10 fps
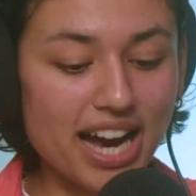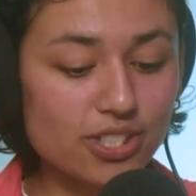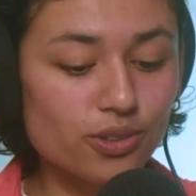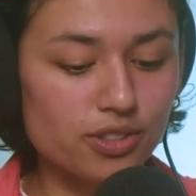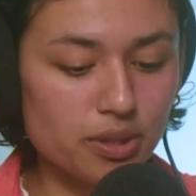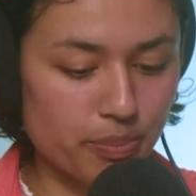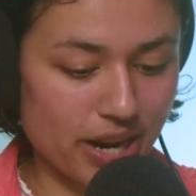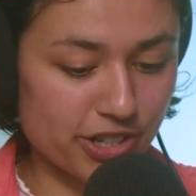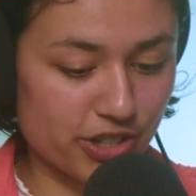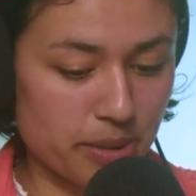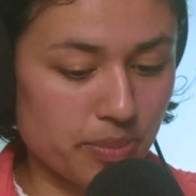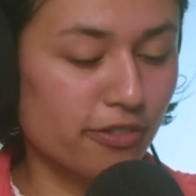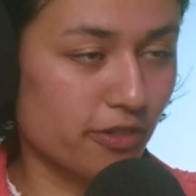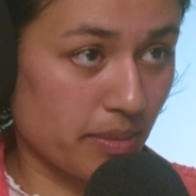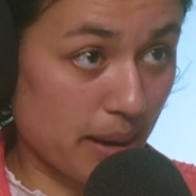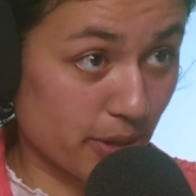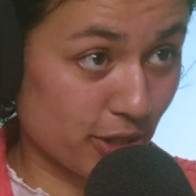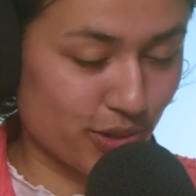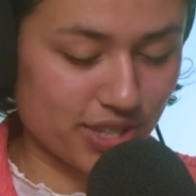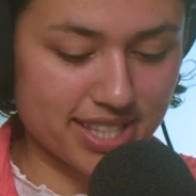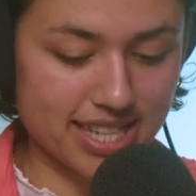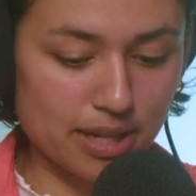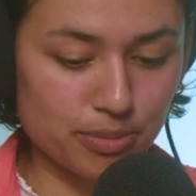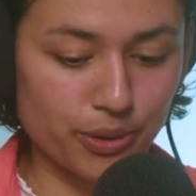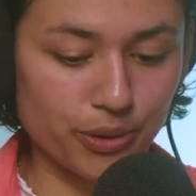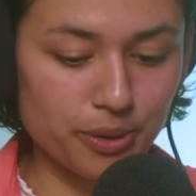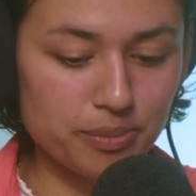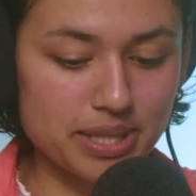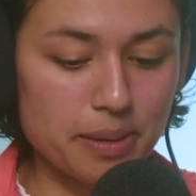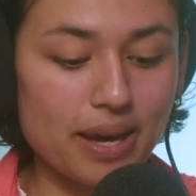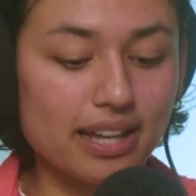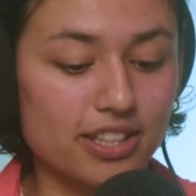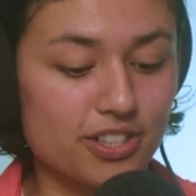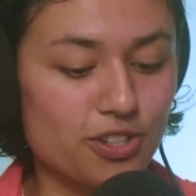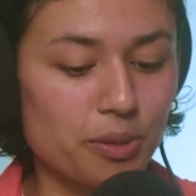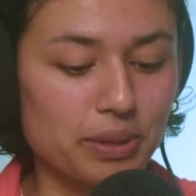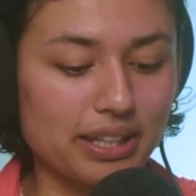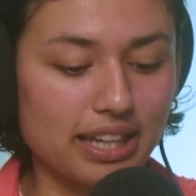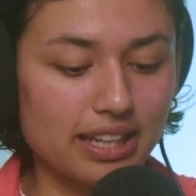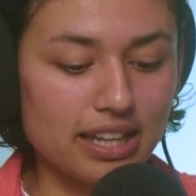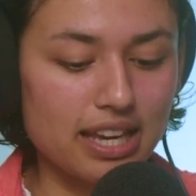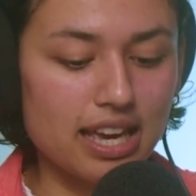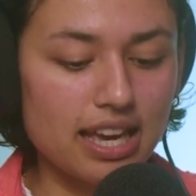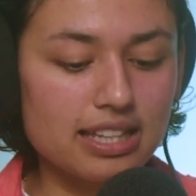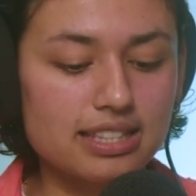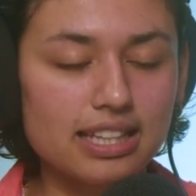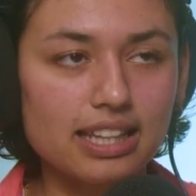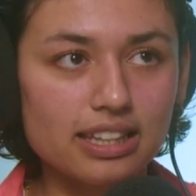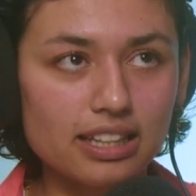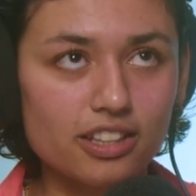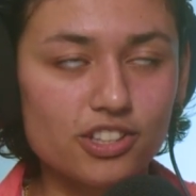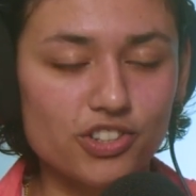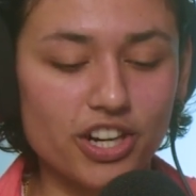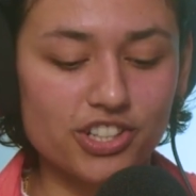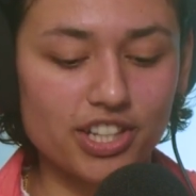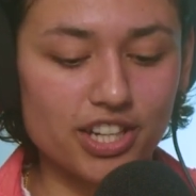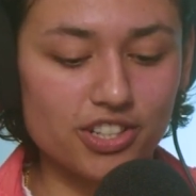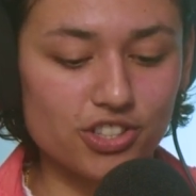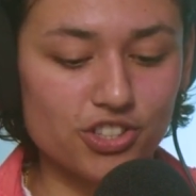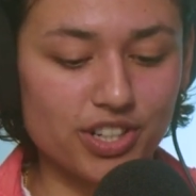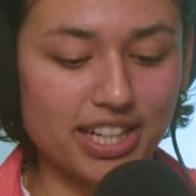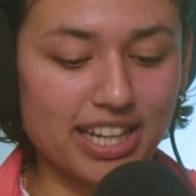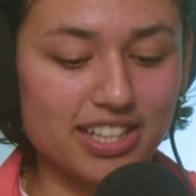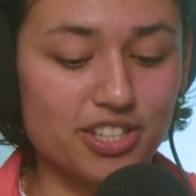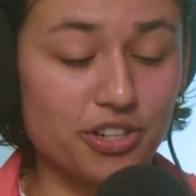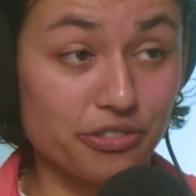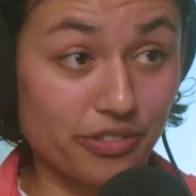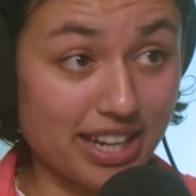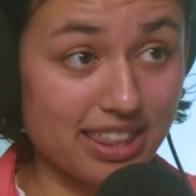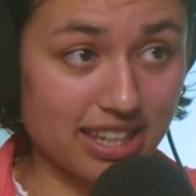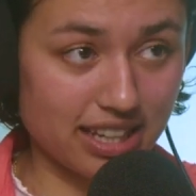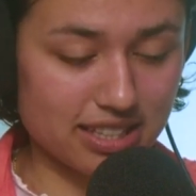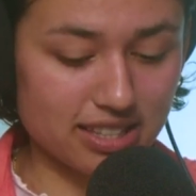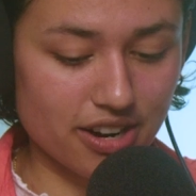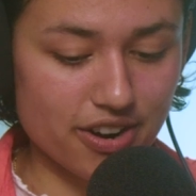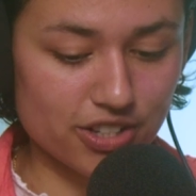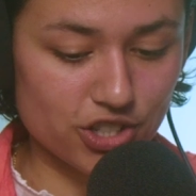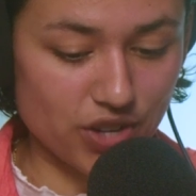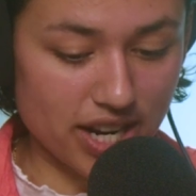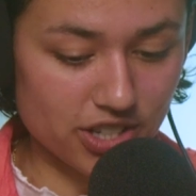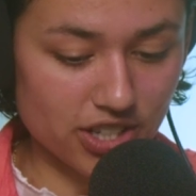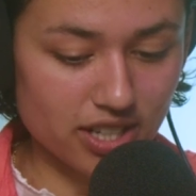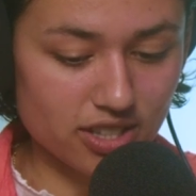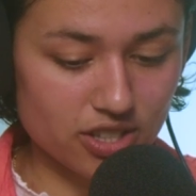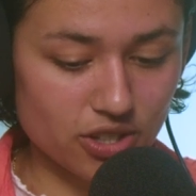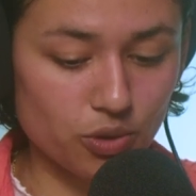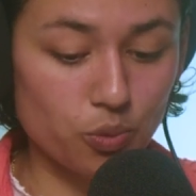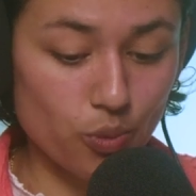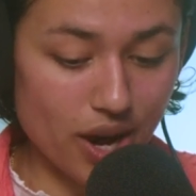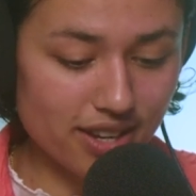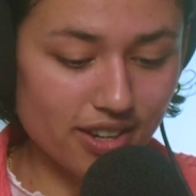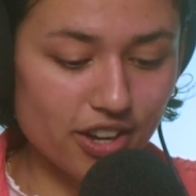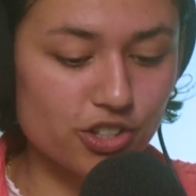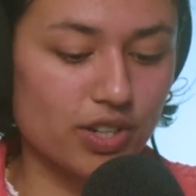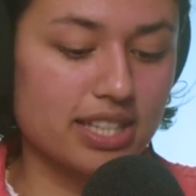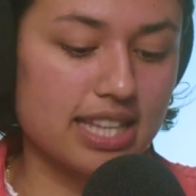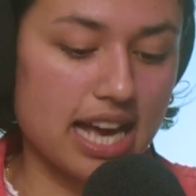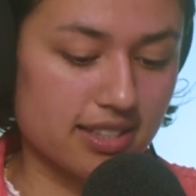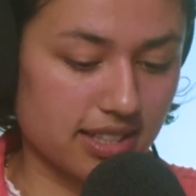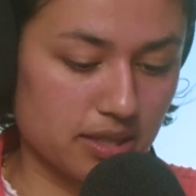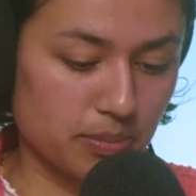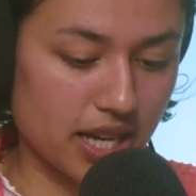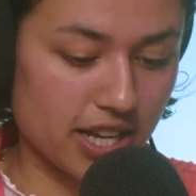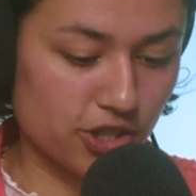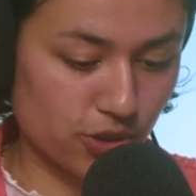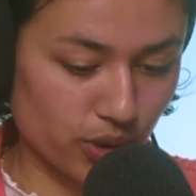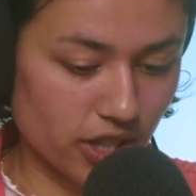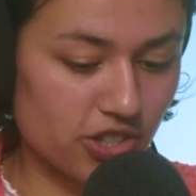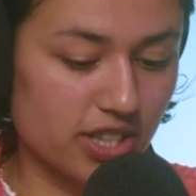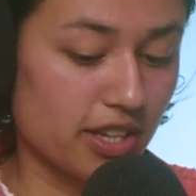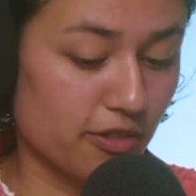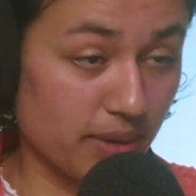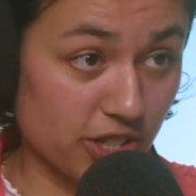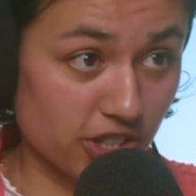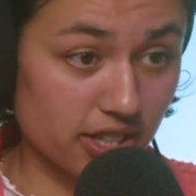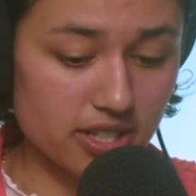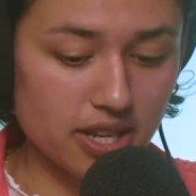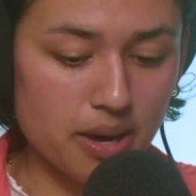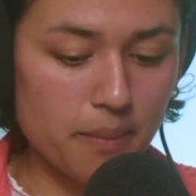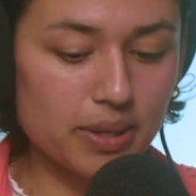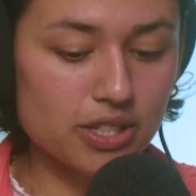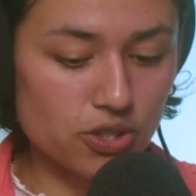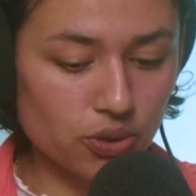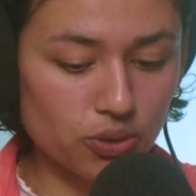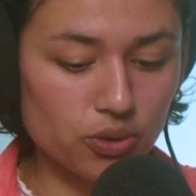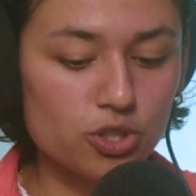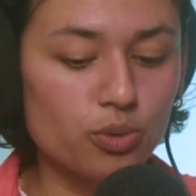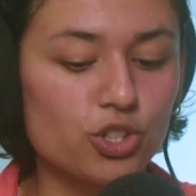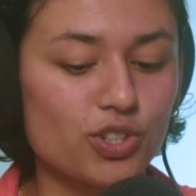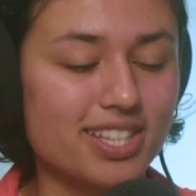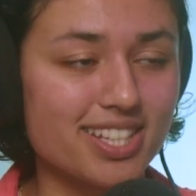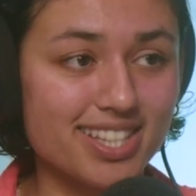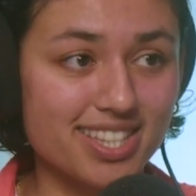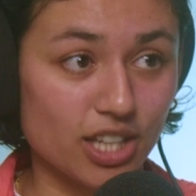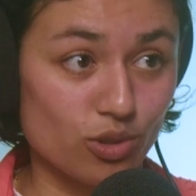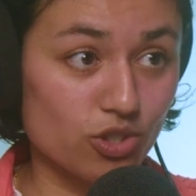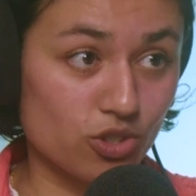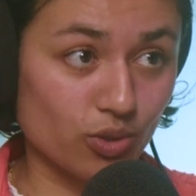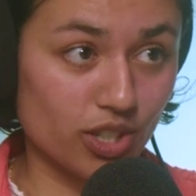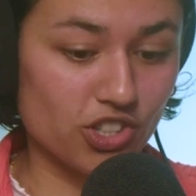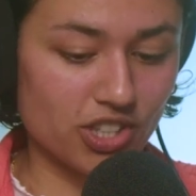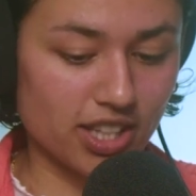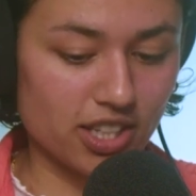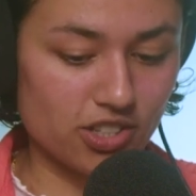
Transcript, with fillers: I talked to Brad Draper from Aboriginal Sustainable Homes about this topic, and he said that the construction industry needs to rethink its current strategies to one, address the housing supply shortage that you've mentioned, but two, to address a skills shortage in the